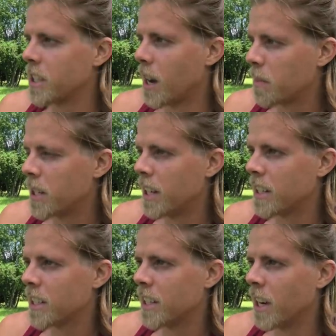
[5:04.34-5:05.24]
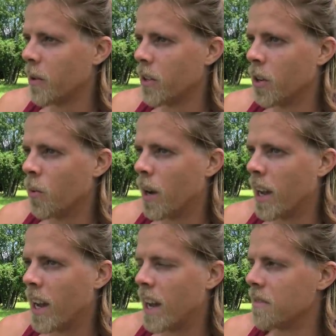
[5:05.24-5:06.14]
the update. Now you know why
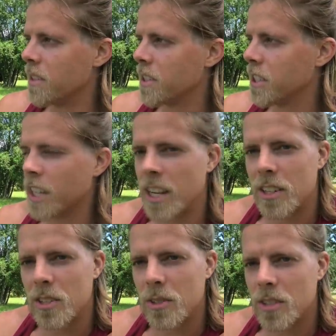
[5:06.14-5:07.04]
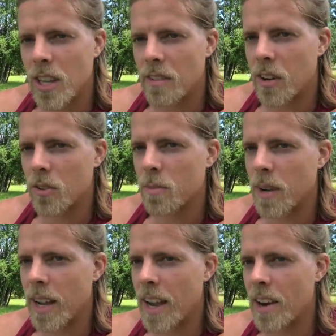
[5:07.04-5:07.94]
I have decided to save out
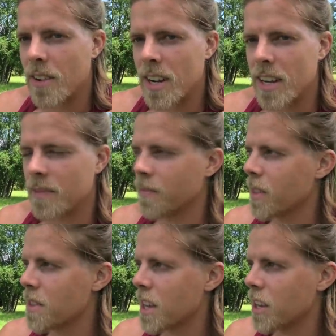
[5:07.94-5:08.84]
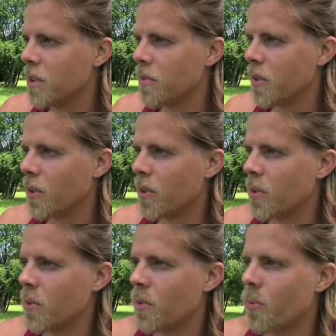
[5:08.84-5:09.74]
my hair again. Thank you for
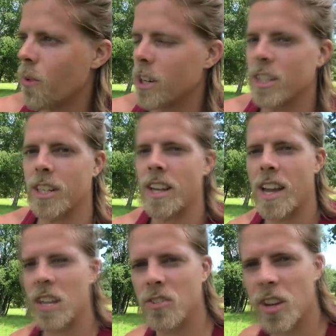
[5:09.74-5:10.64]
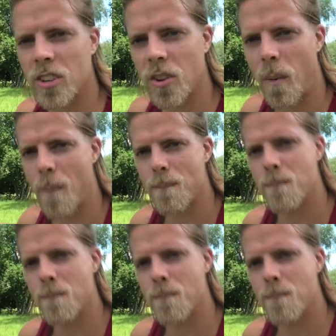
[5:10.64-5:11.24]
watching. XOXO,